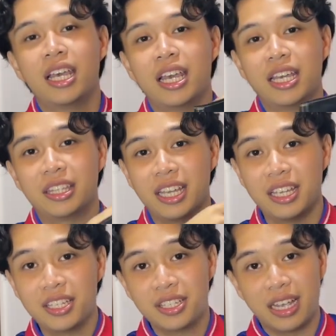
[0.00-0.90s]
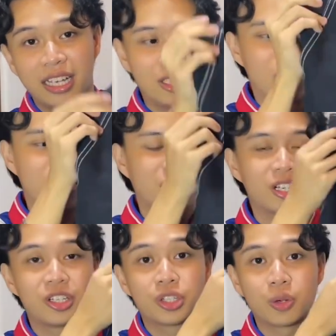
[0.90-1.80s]
it is a
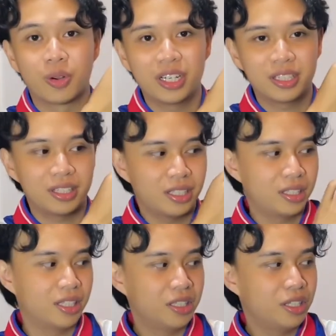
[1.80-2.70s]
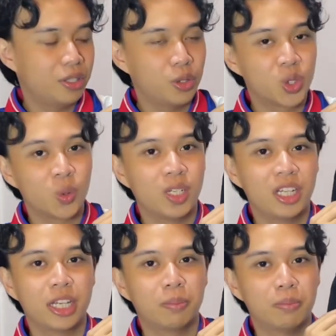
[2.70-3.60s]
longer short than the usual,
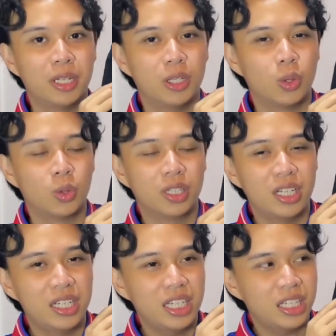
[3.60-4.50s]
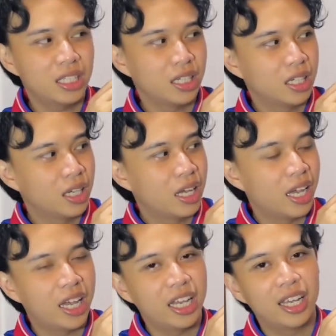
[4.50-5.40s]
like below the knee.
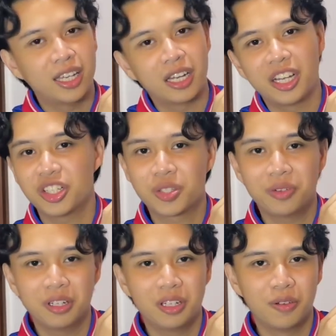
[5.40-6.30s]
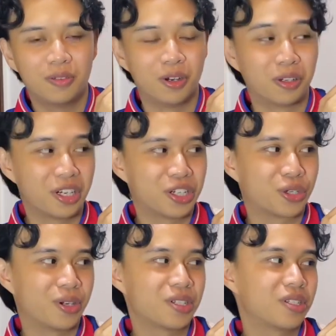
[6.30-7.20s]
And I just really love longer
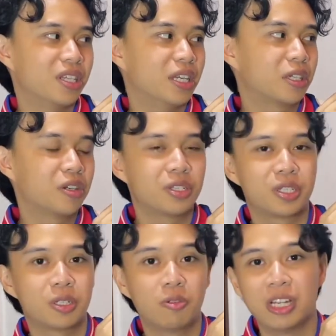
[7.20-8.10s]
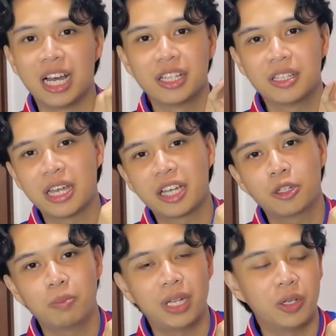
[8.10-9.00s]
shorts din because wala, I
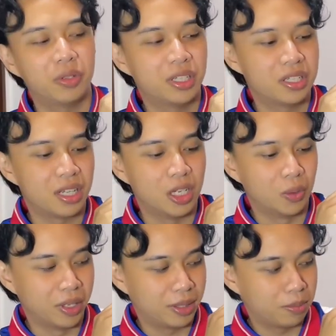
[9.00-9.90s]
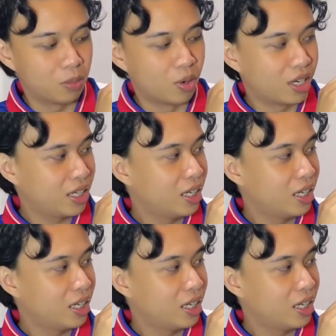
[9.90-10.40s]
could play with the silhouette more.